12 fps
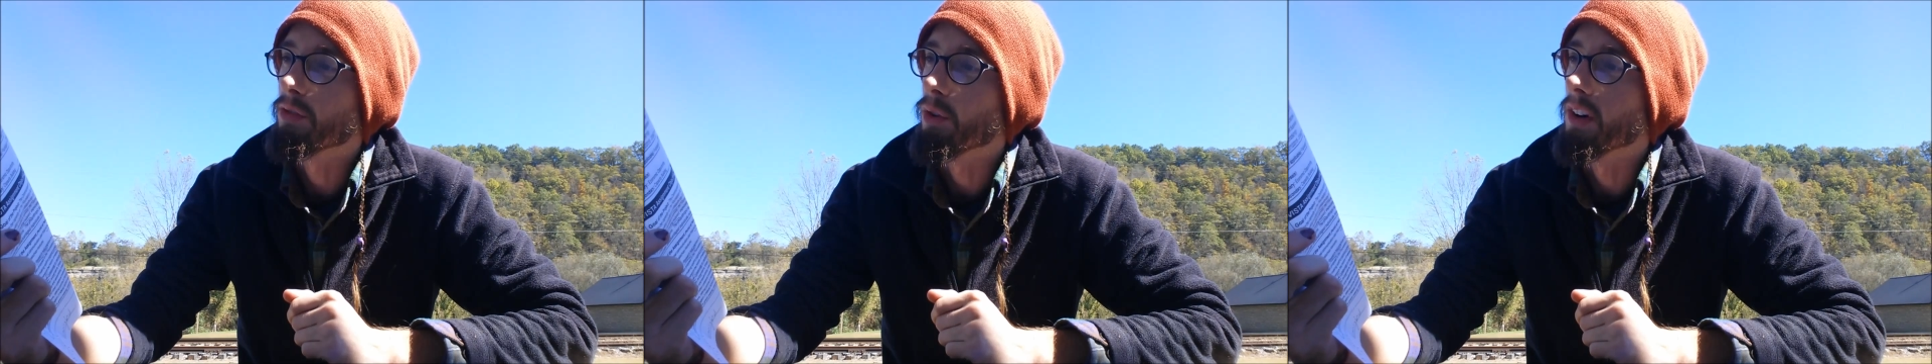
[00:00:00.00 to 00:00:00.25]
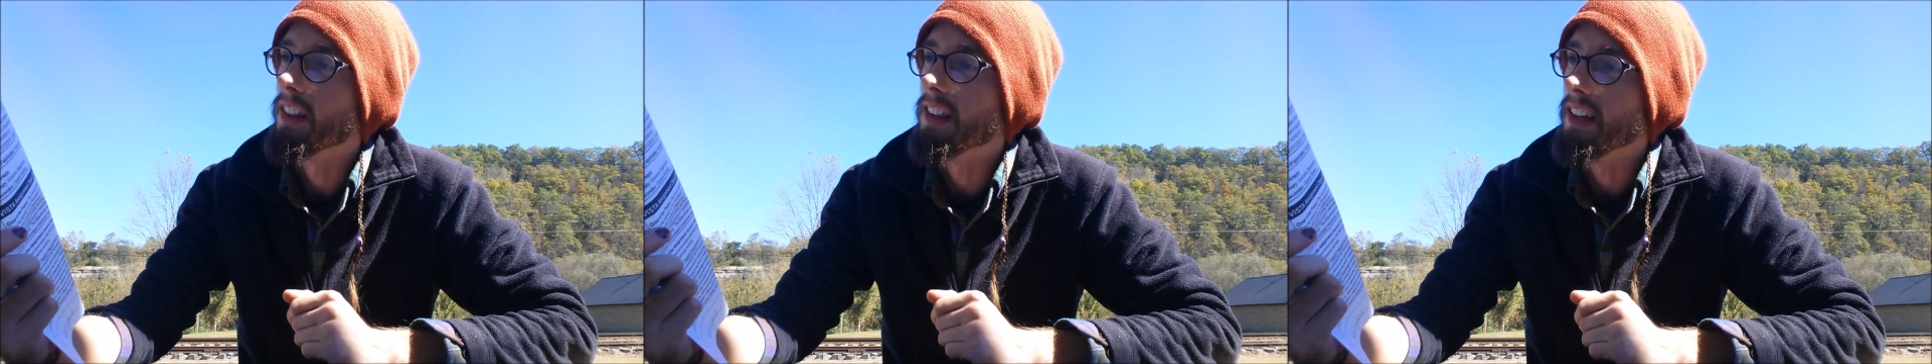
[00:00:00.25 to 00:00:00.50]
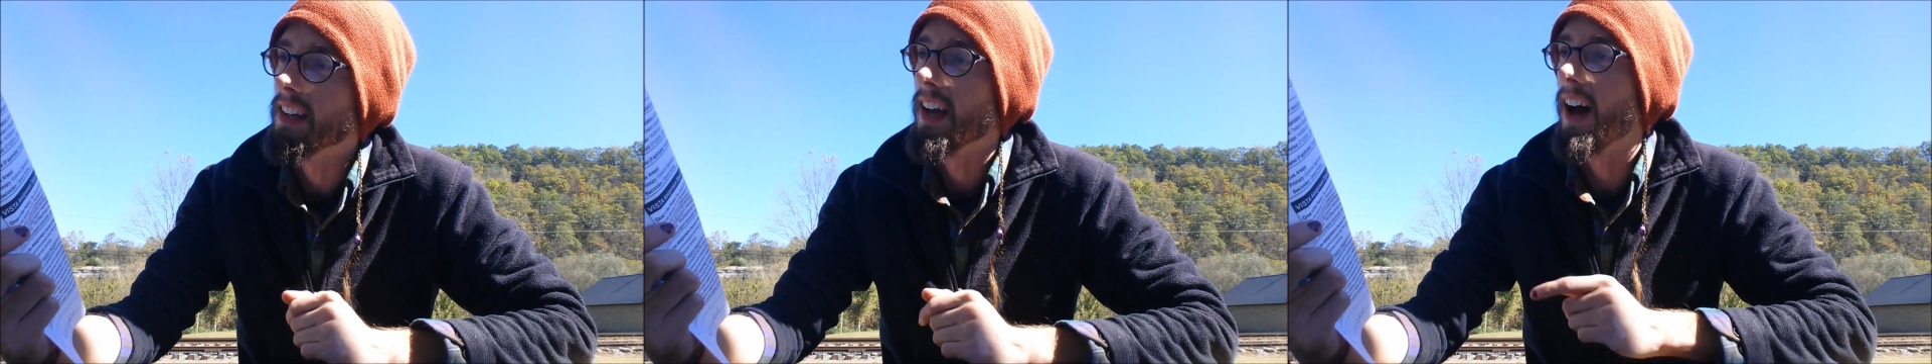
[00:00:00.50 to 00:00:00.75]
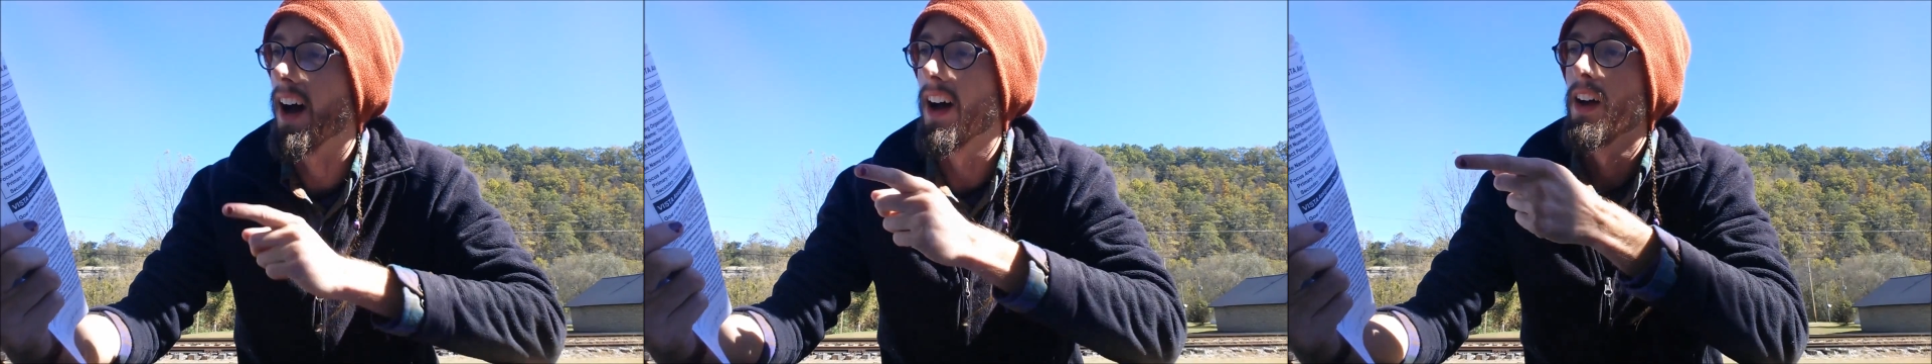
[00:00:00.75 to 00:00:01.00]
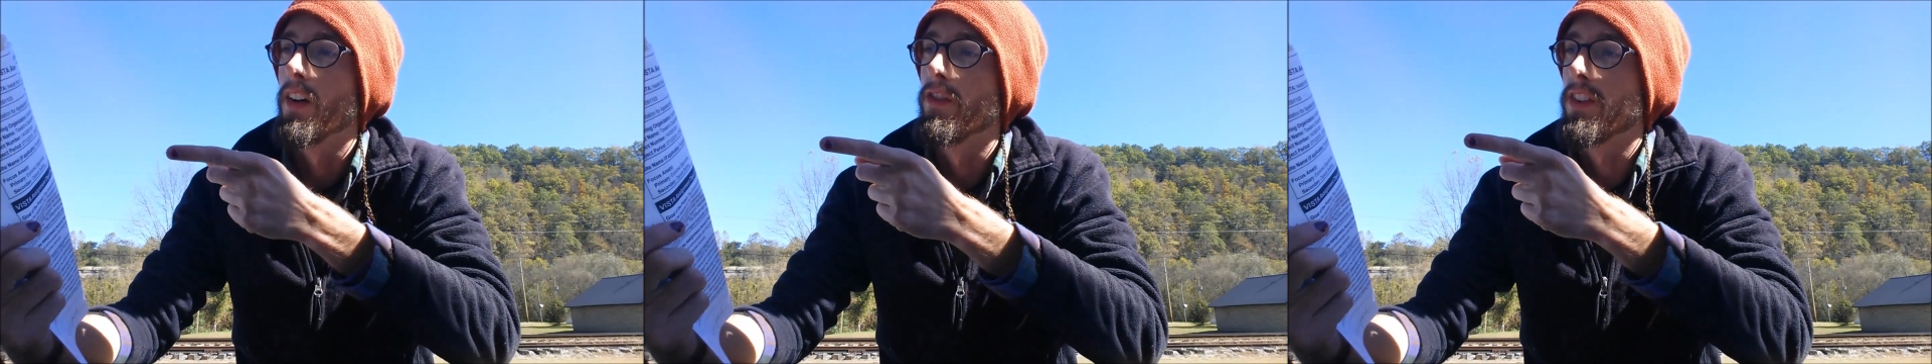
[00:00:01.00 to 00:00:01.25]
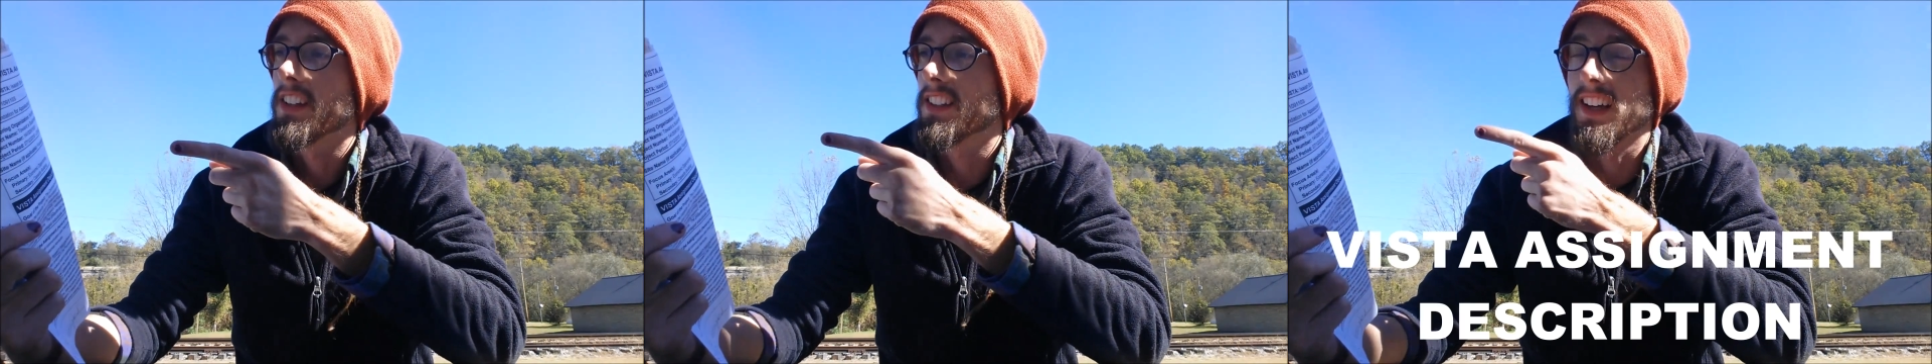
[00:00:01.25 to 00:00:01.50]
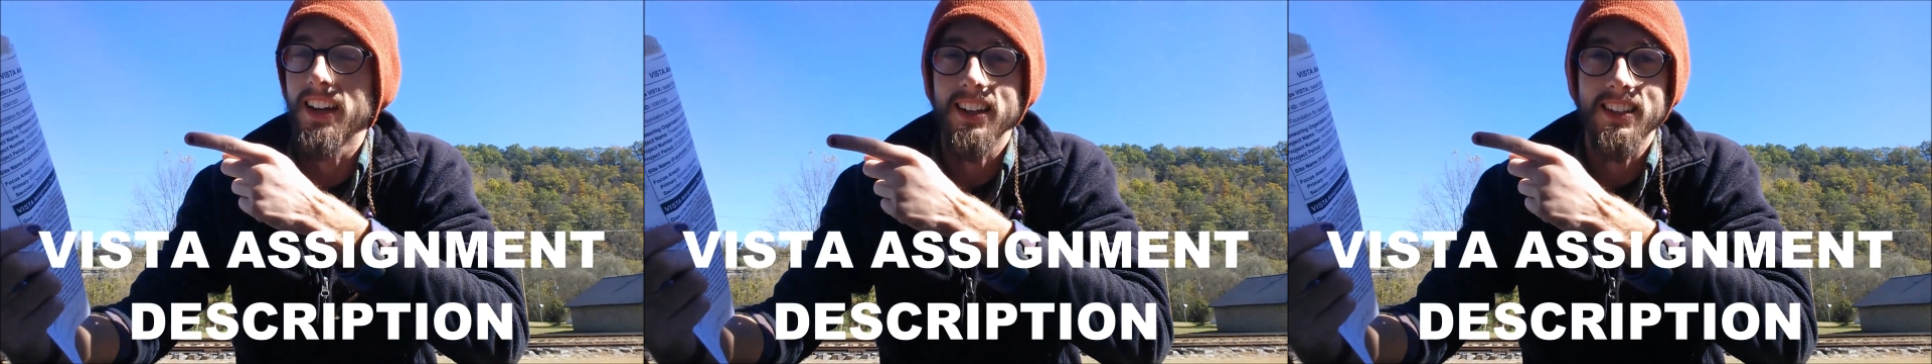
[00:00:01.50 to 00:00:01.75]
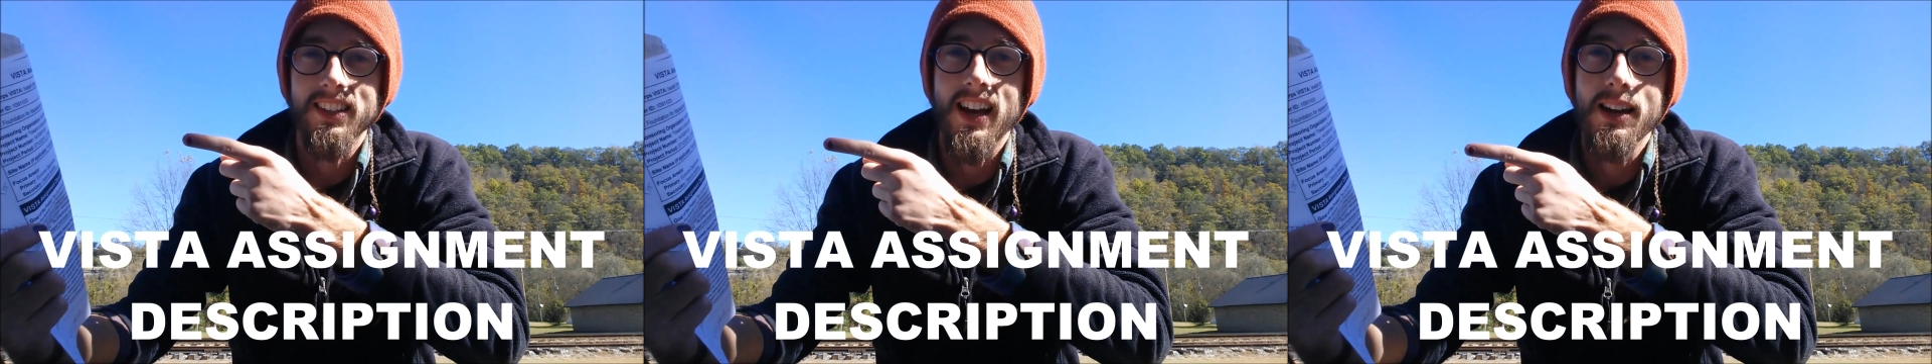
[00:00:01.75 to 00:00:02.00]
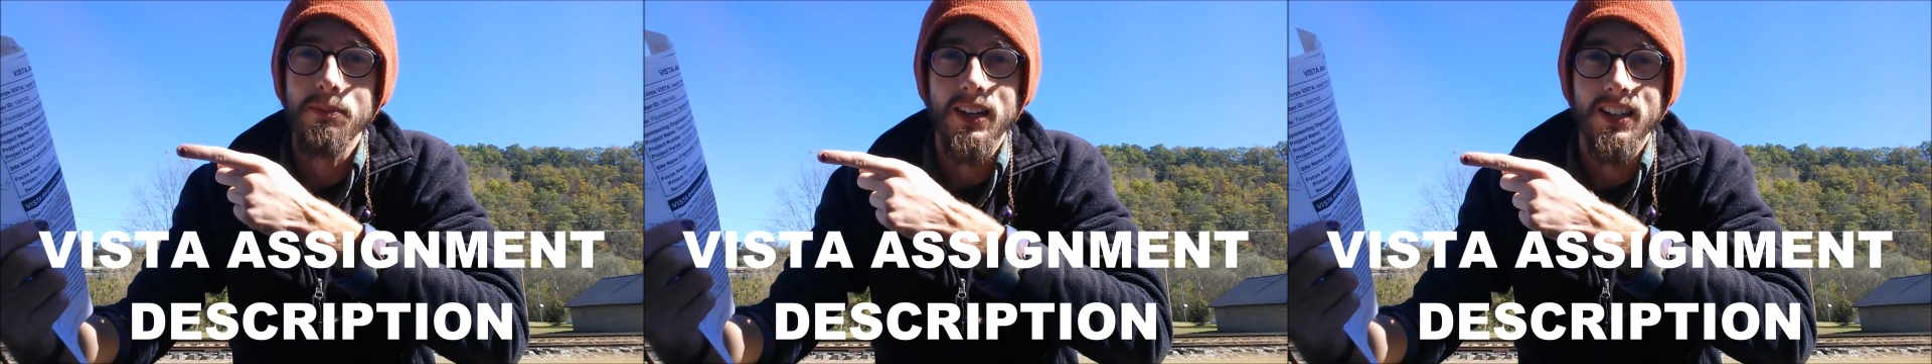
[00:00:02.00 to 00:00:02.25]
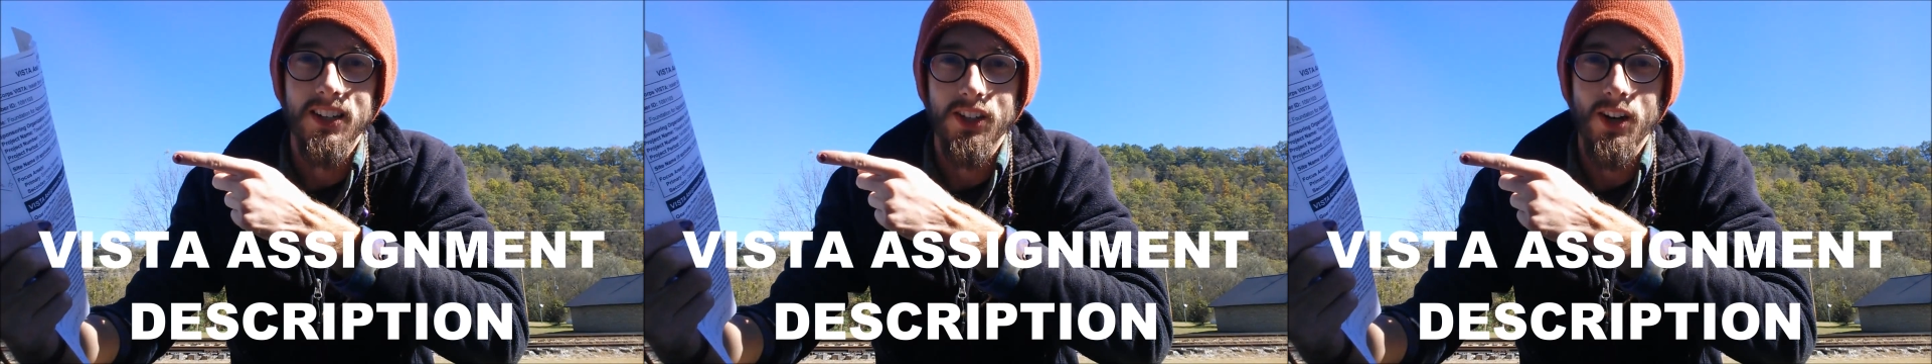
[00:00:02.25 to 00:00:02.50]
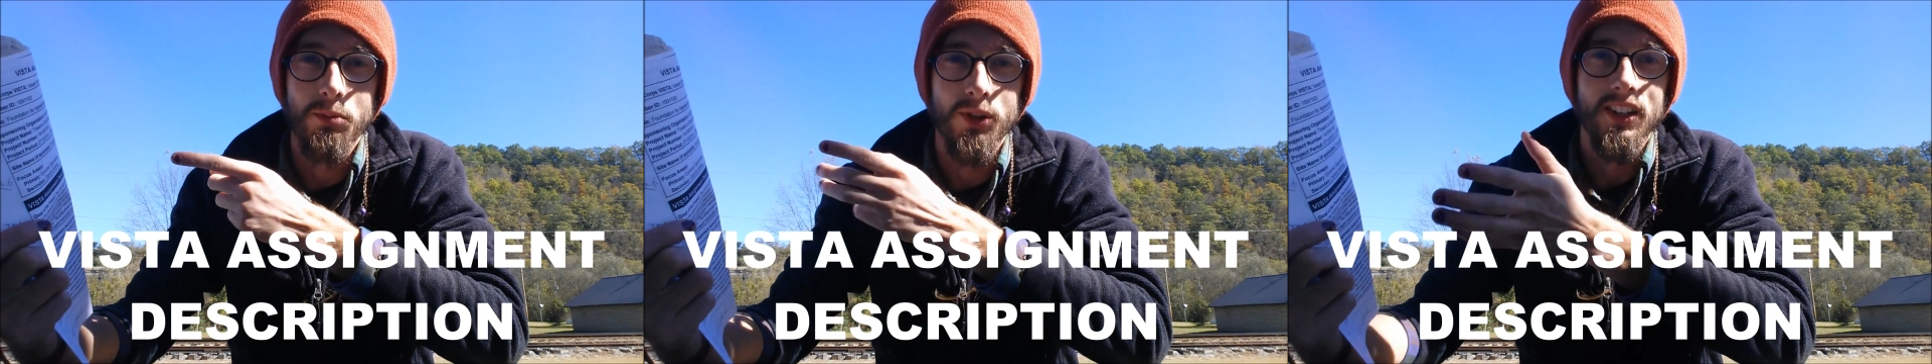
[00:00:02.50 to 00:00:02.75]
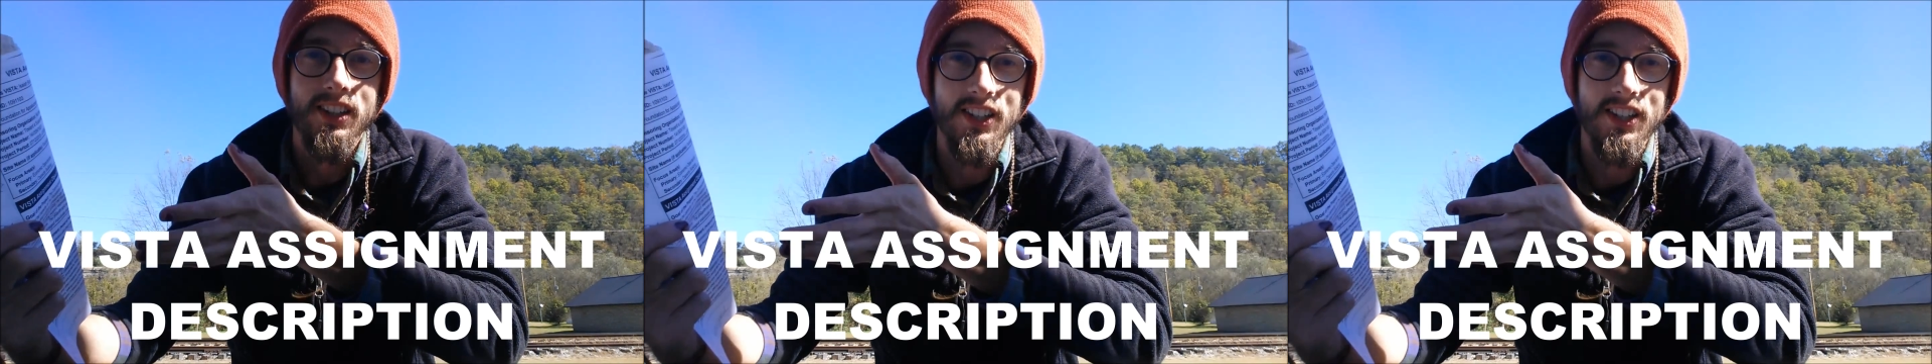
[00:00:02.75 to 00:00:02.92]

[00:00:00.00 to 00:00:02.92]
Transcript: for the VISTA Assignment Description.